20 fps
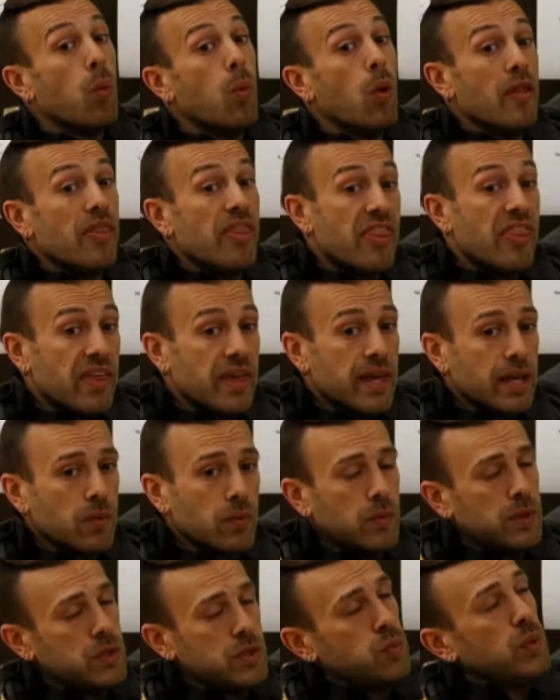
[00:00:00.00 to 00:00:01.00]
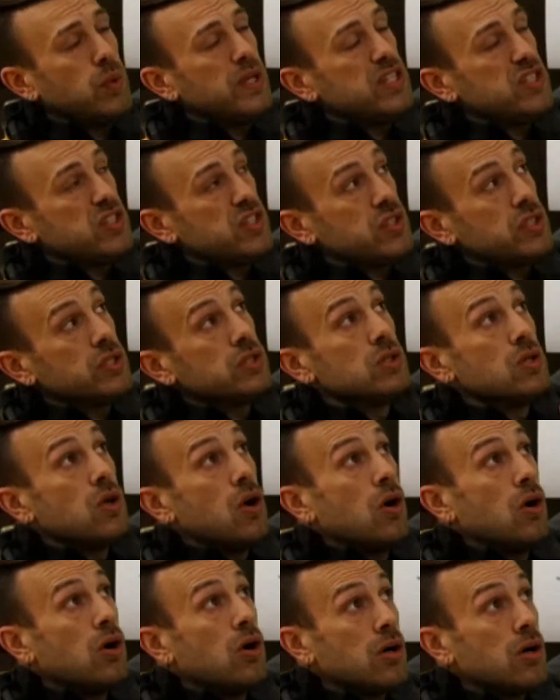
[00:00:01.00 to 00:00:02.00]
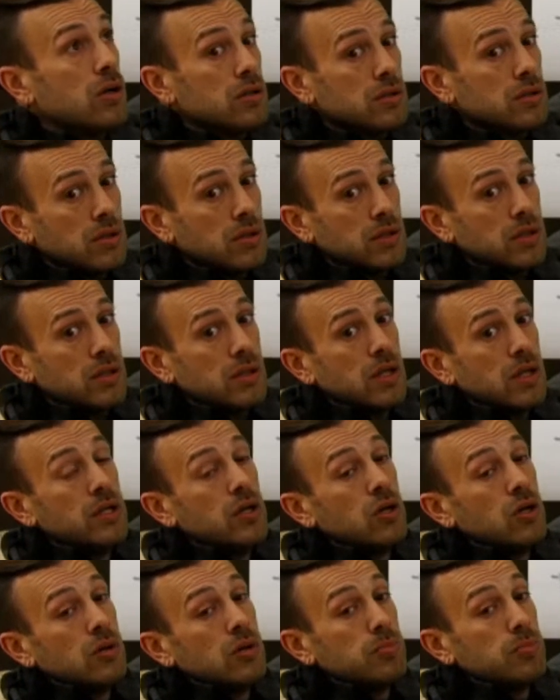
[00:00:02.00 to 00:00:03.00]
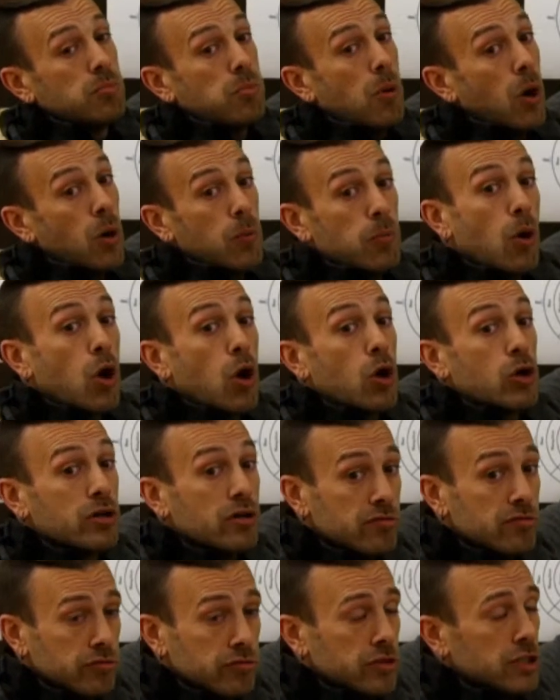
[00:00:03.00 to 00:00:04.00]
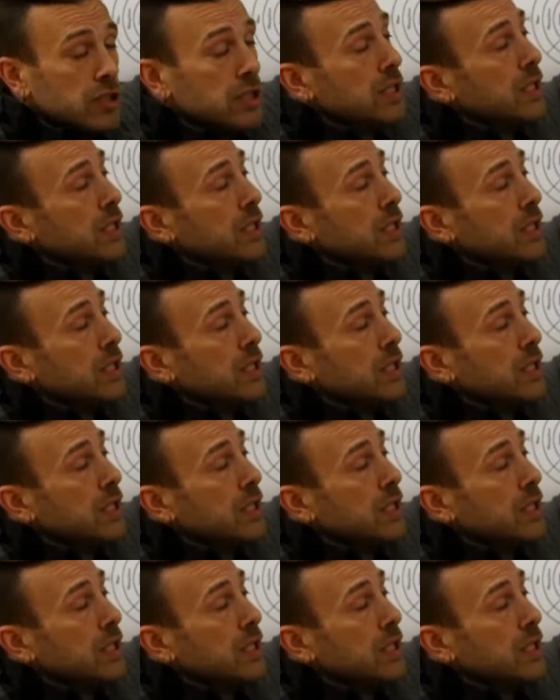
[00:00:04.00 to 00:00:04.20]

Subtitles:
the one thing, which we still are and are part of.